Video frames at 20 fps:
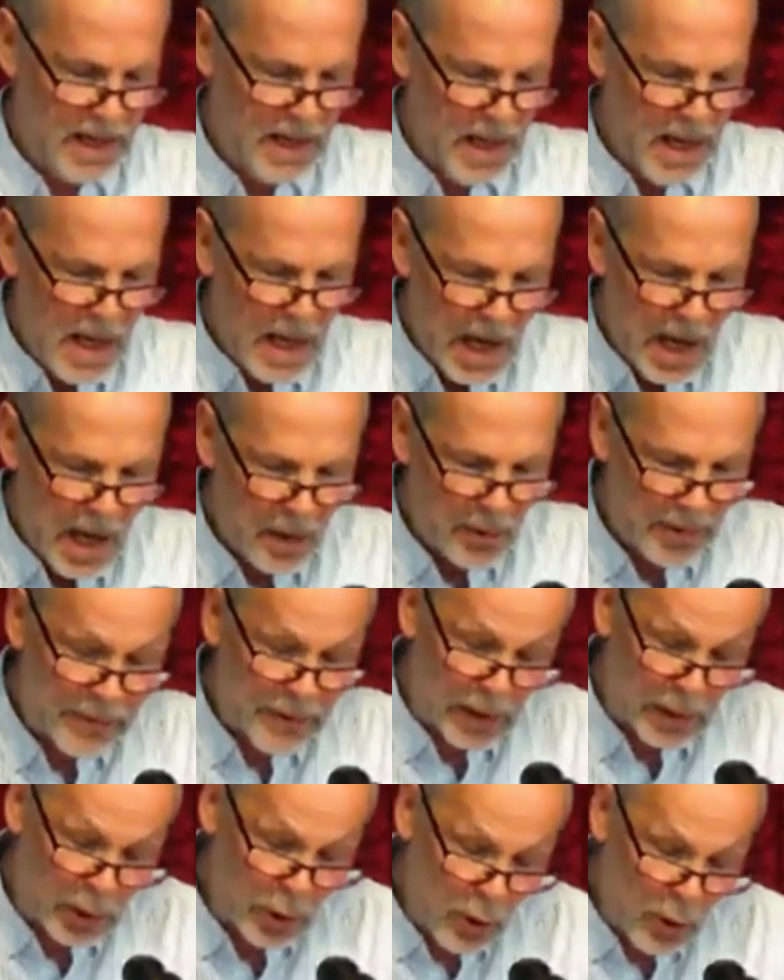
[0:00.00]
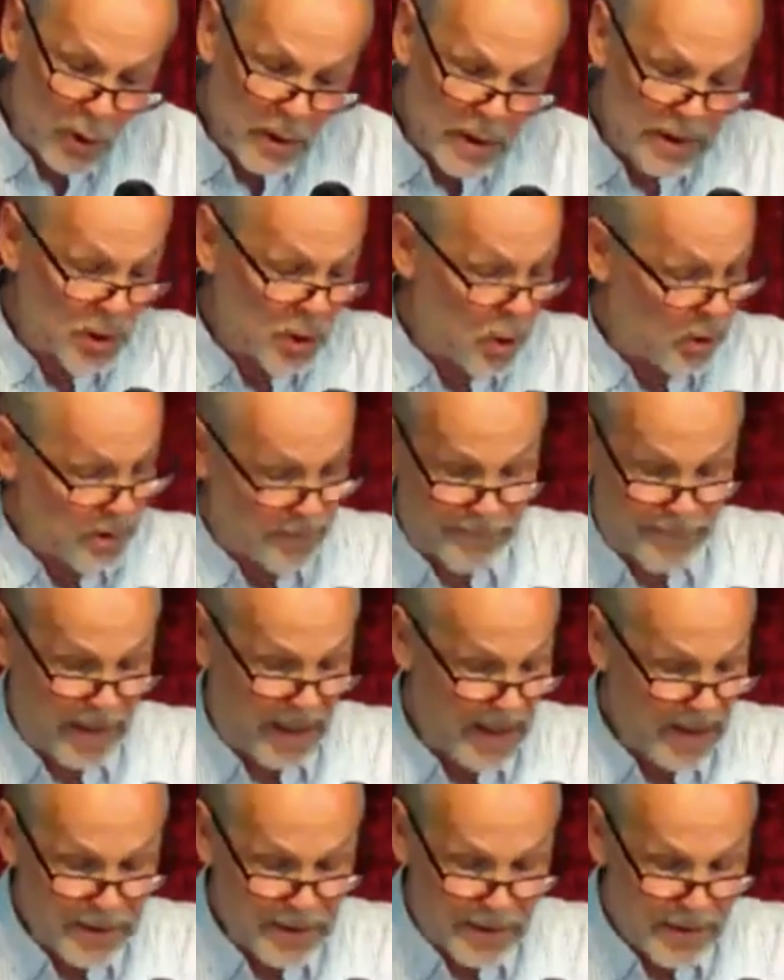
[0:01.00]
However, the law is not of
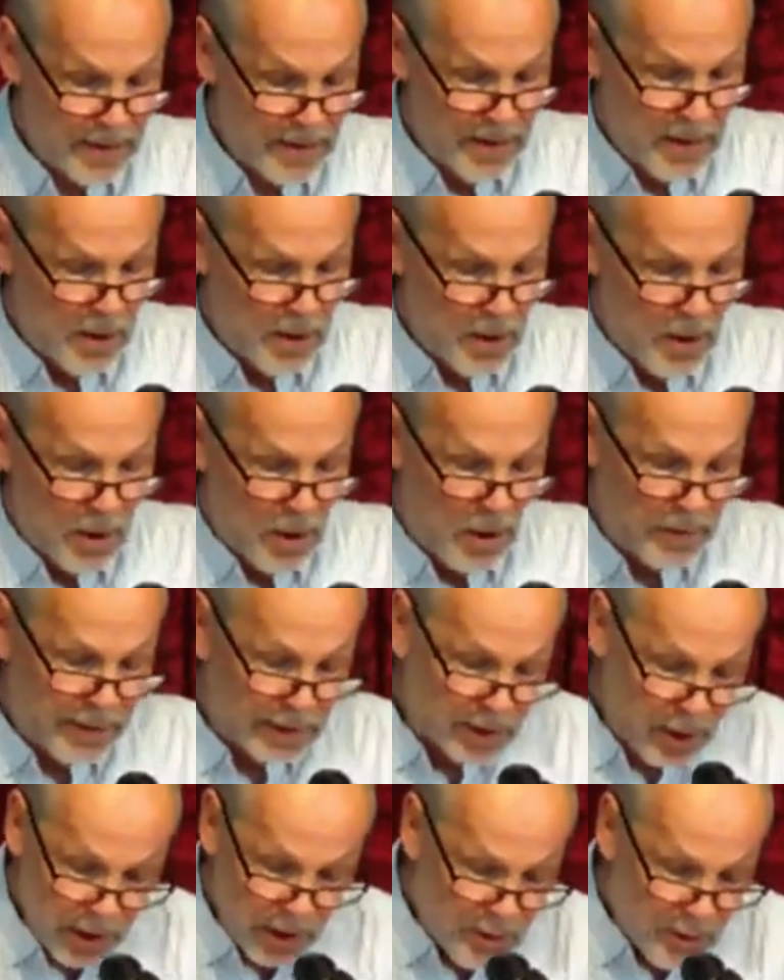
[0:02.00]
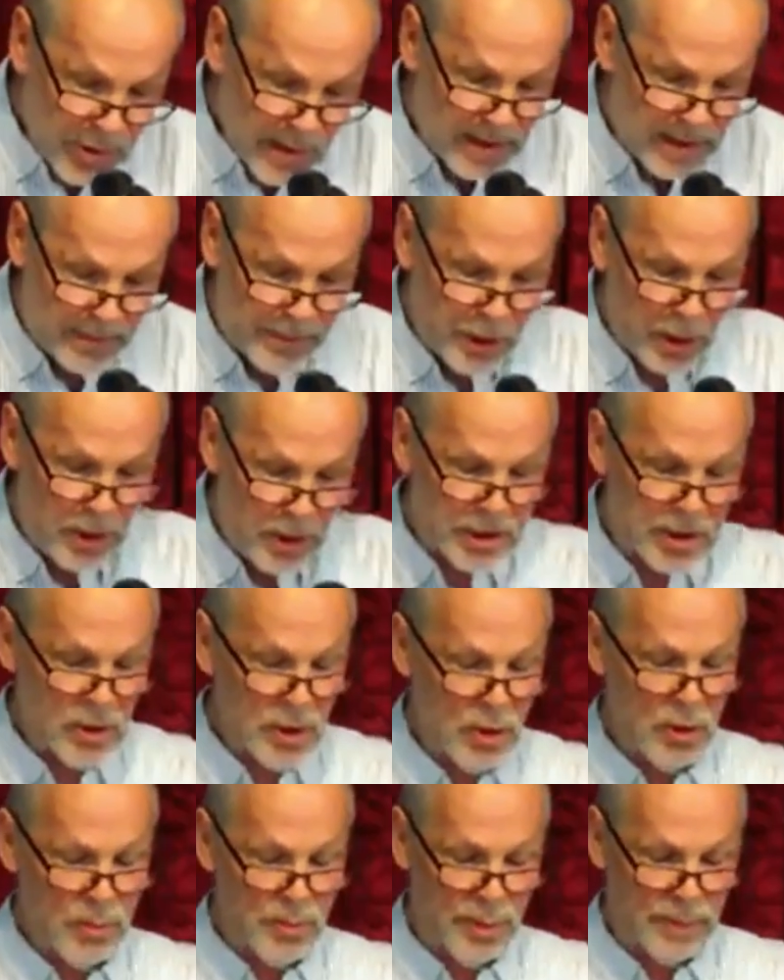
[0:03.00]
faith. On the contrary, the person who
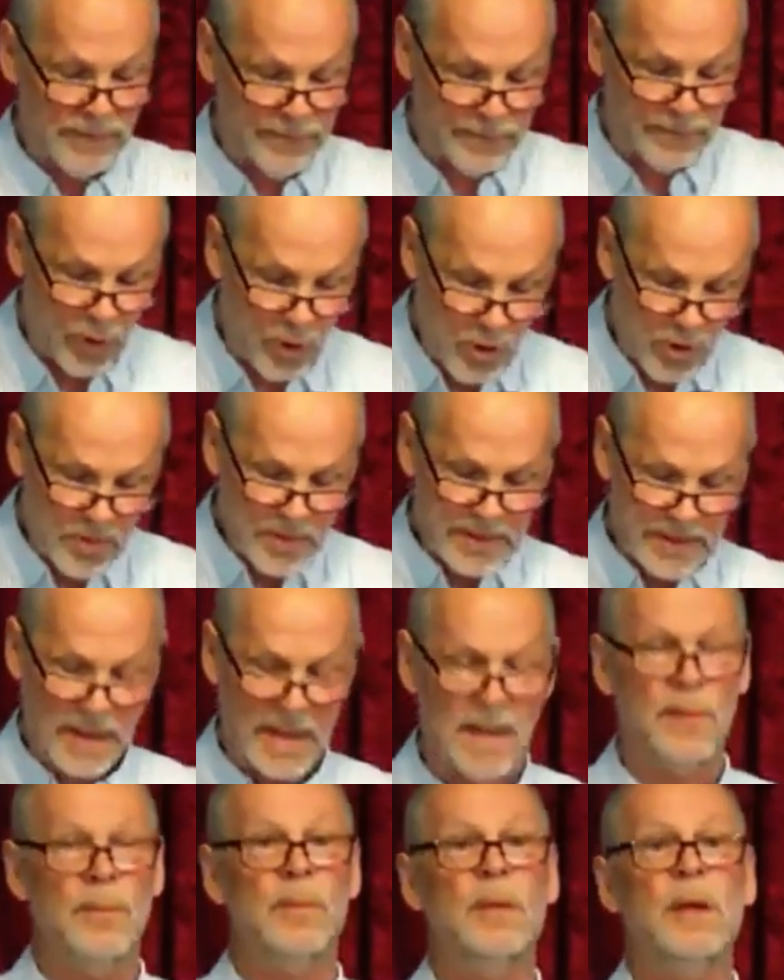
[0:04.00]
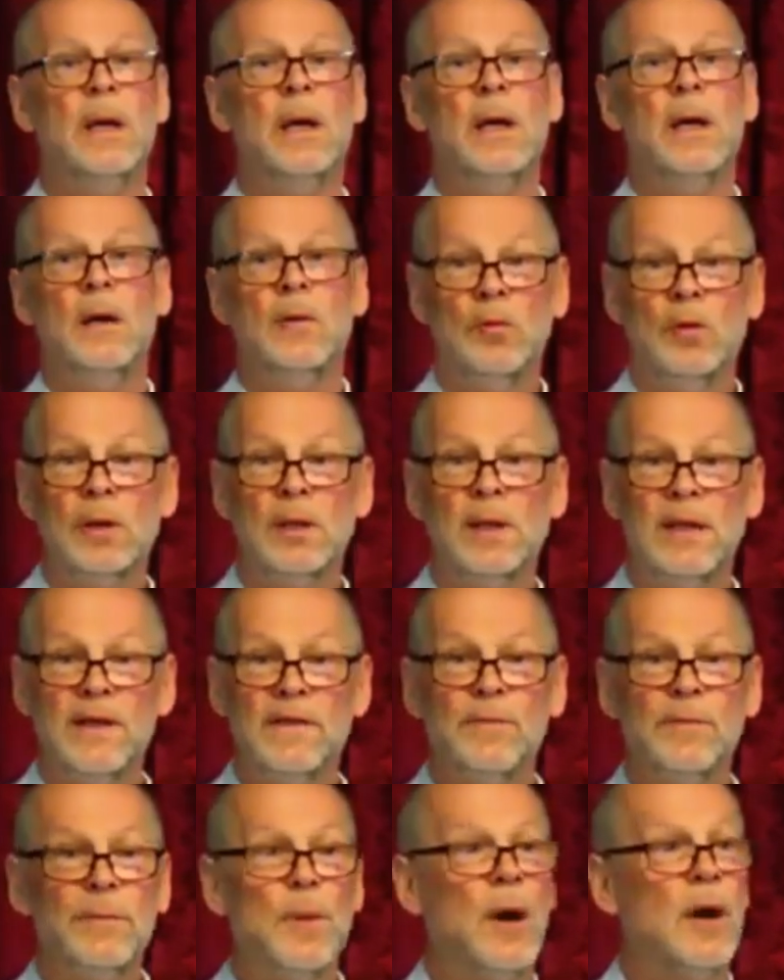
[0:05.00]
performs them will live
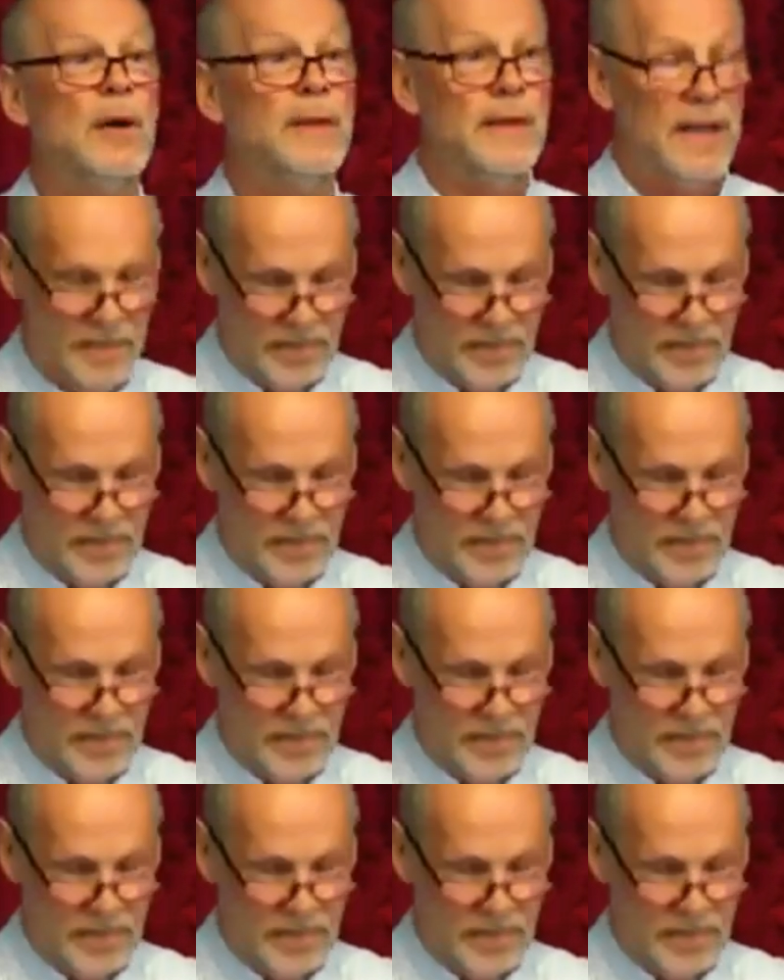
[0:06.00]
by them.